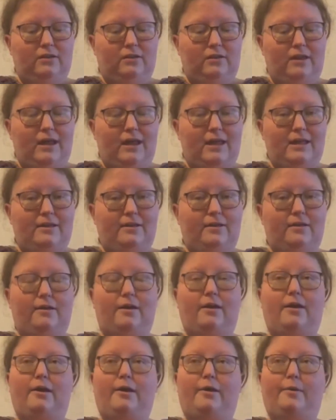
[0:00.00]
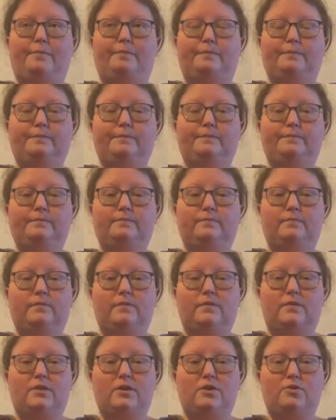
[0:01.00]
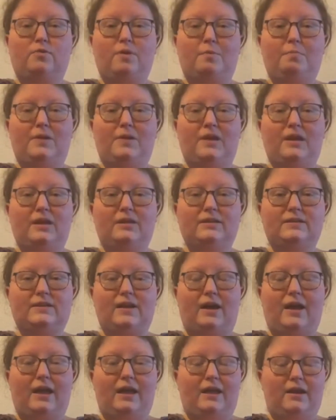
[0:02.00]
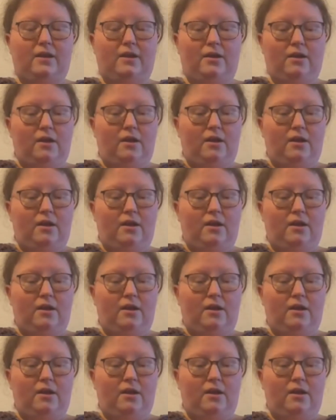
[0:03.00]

like the grippy side